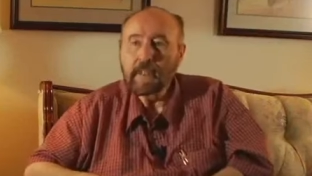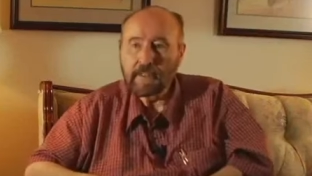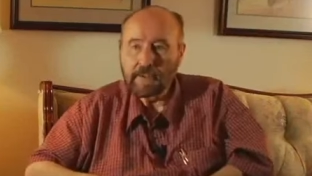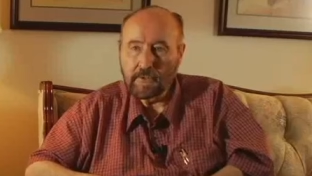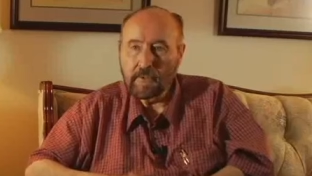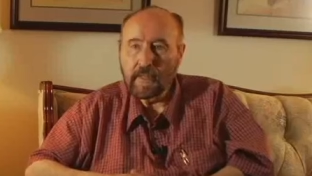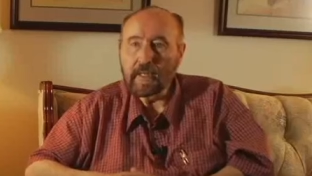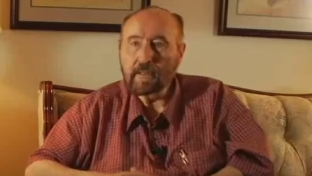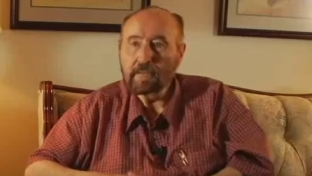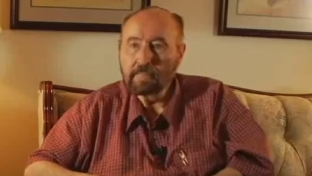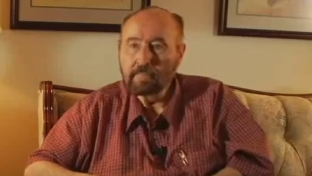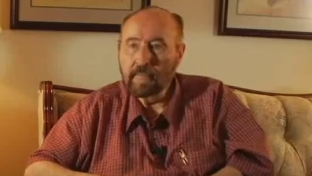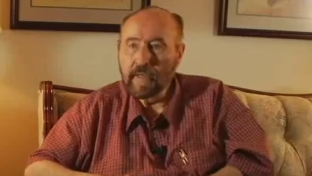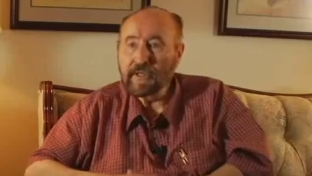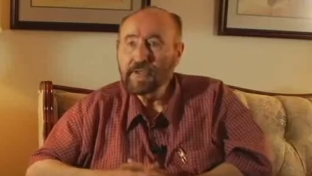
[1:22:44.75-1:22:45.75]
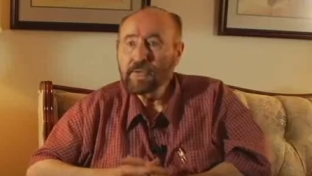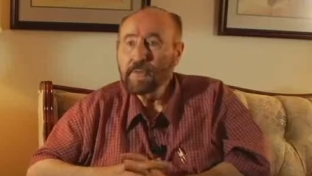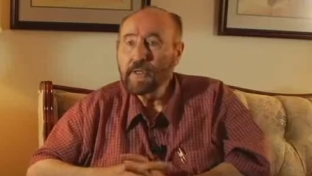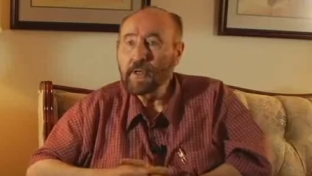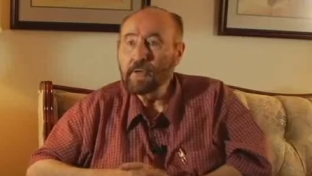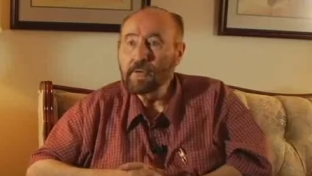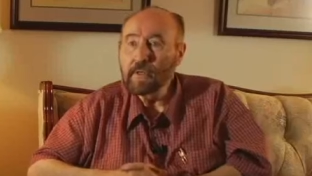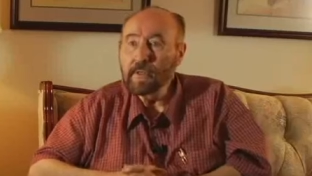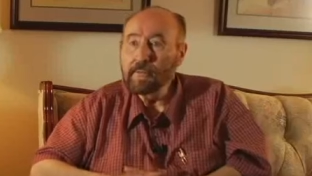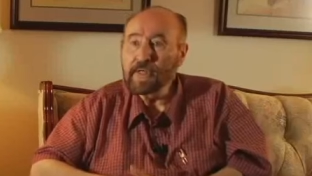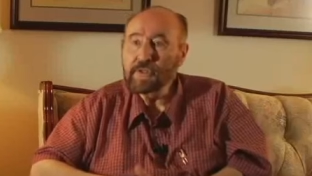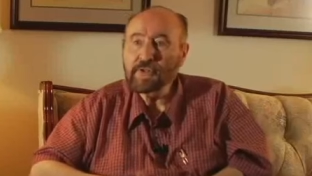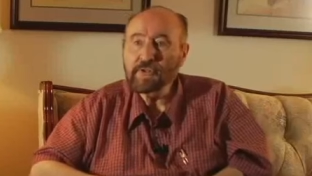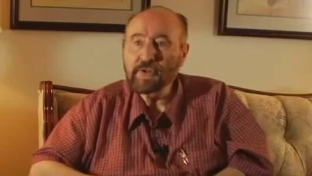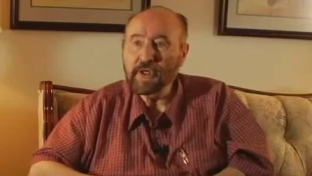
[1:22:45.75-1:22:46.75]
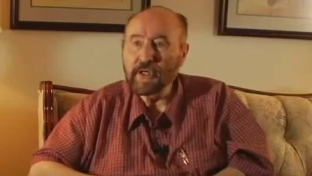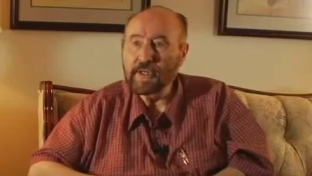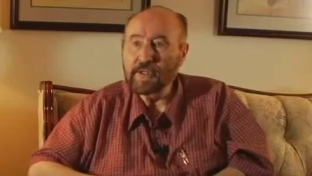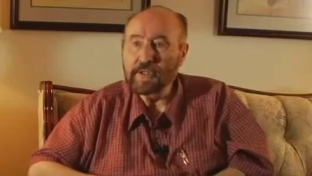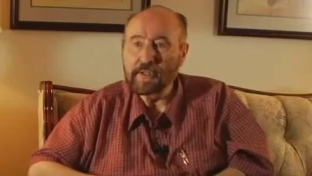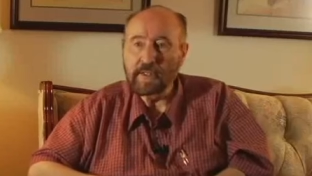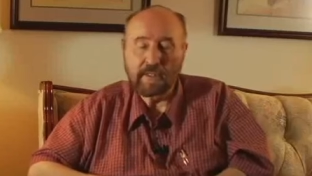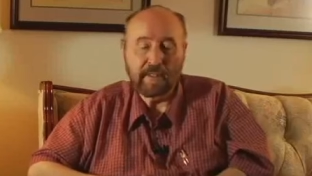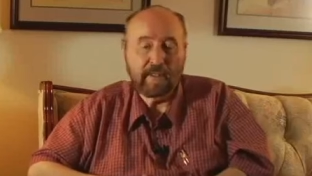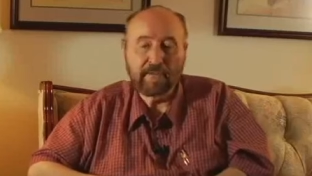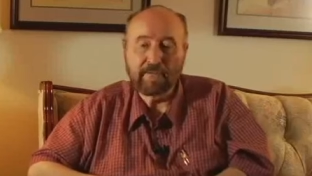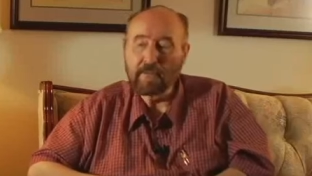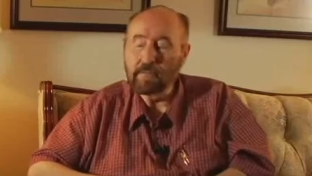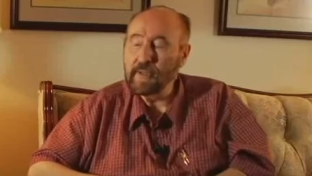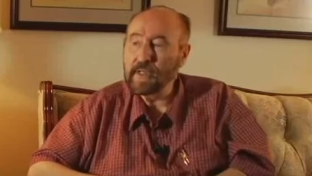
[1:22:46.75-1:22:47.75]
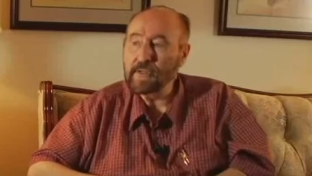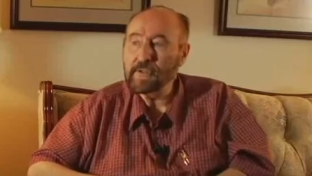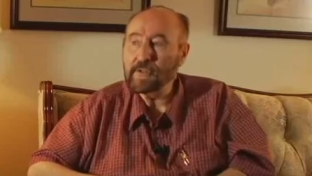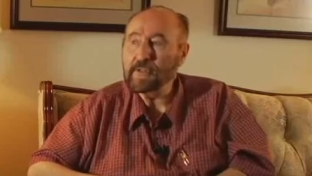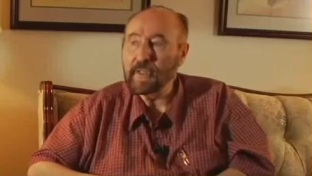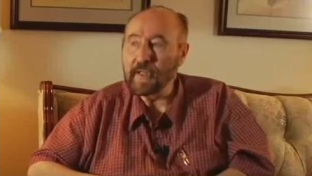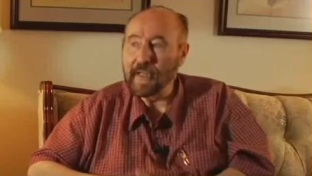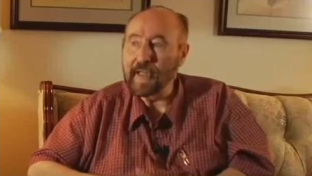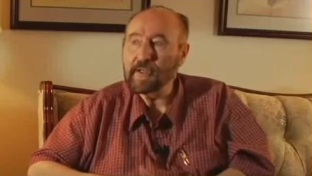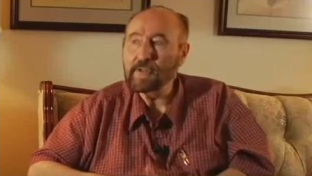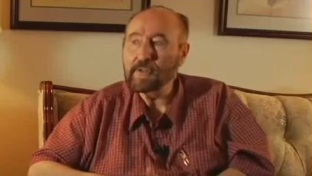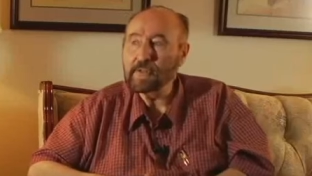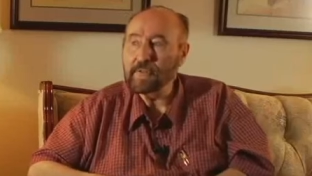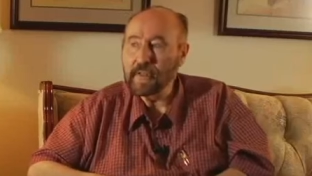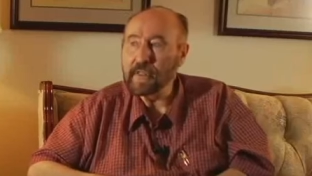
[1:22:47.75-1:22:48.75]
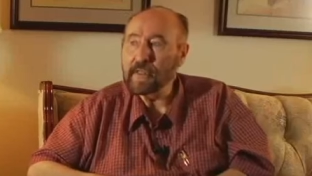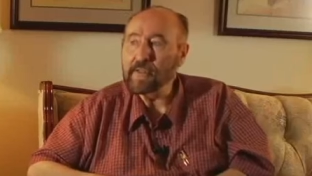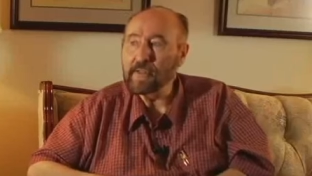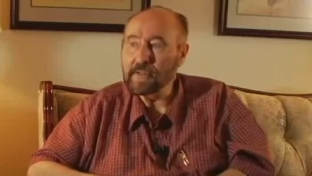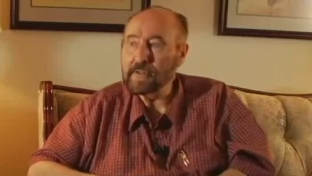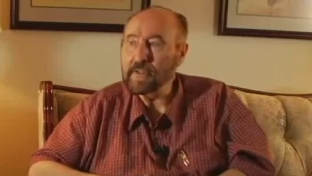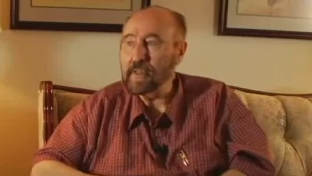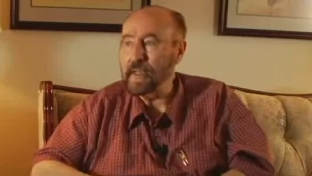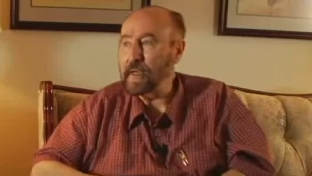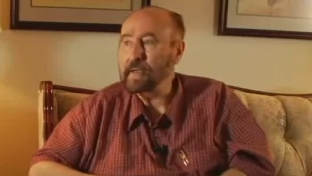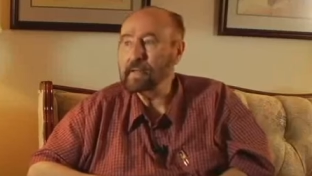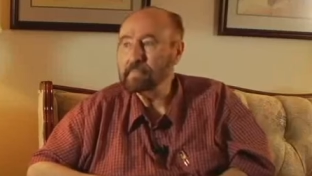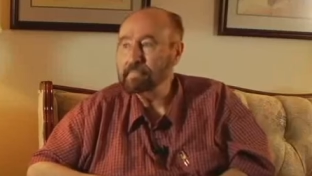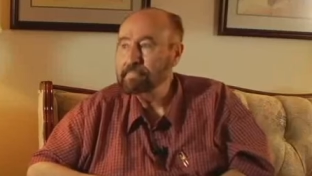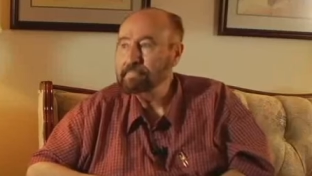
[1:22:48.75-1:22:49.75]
That's correct. Measurement only measures changes. It never measures the actual thing that's there.